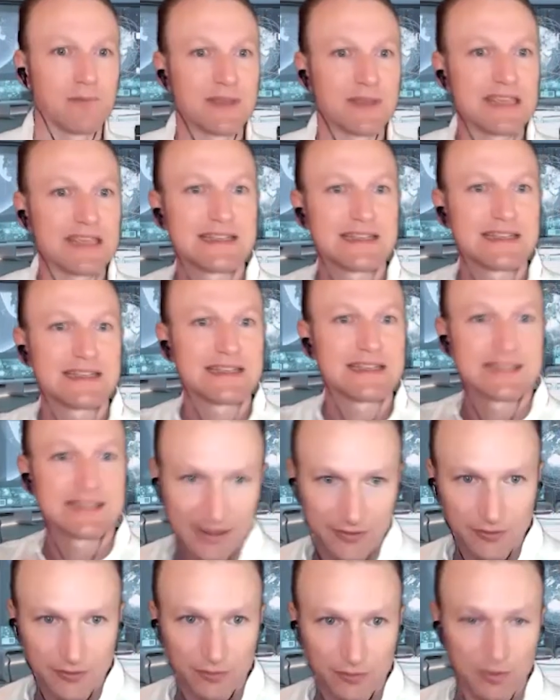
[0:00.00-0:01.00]
be
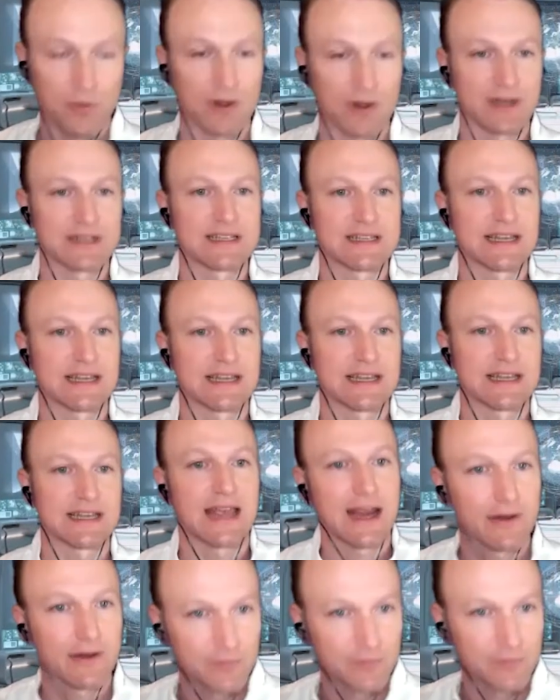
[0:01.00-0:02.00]
together we want to take
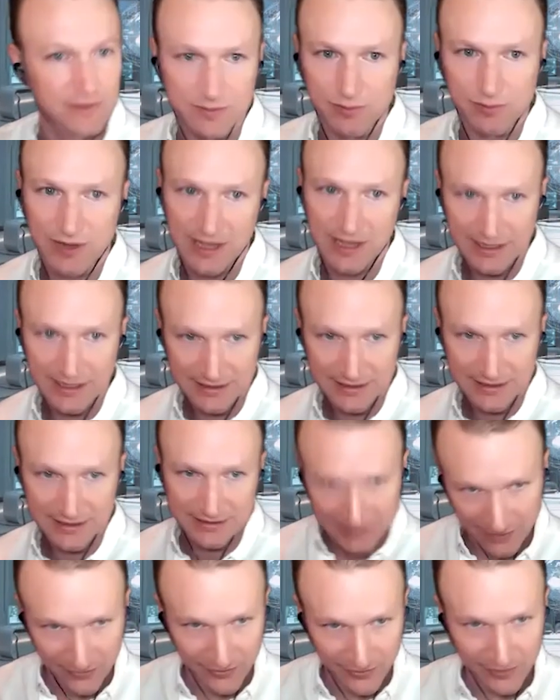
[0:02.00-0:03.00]
care of this planet
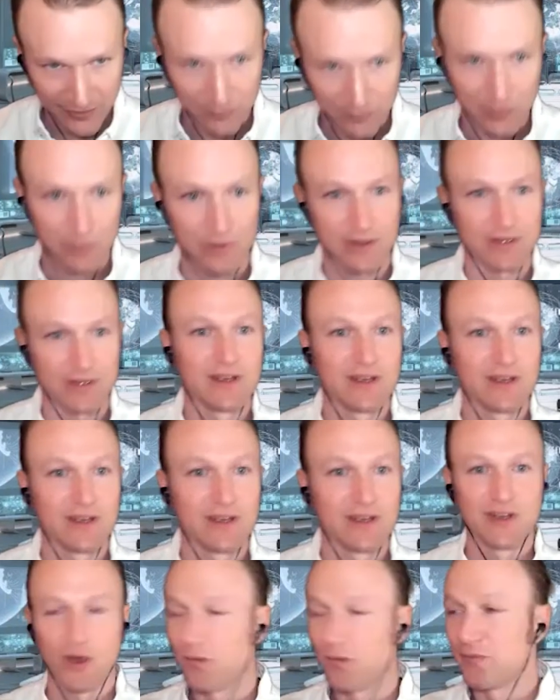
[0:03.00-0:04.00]
together and we want to
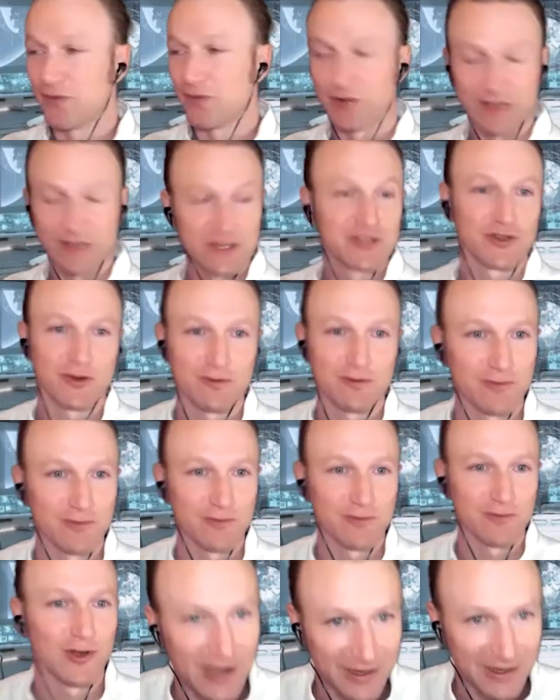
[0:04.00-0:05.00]
hopefully serve
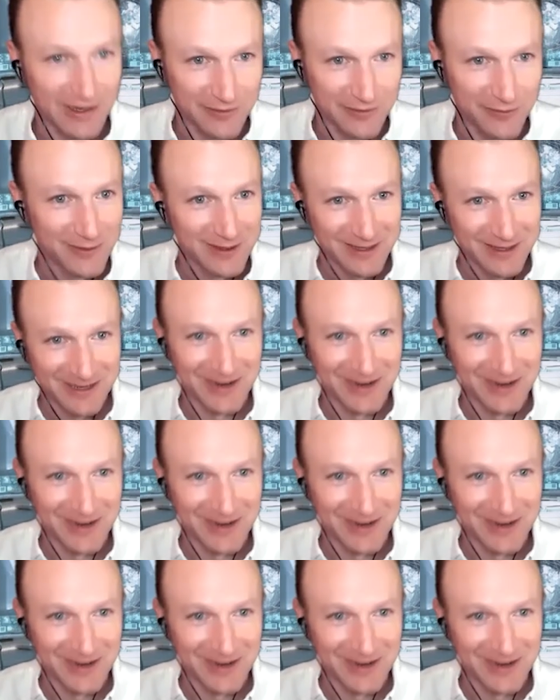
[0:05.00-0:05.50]
all life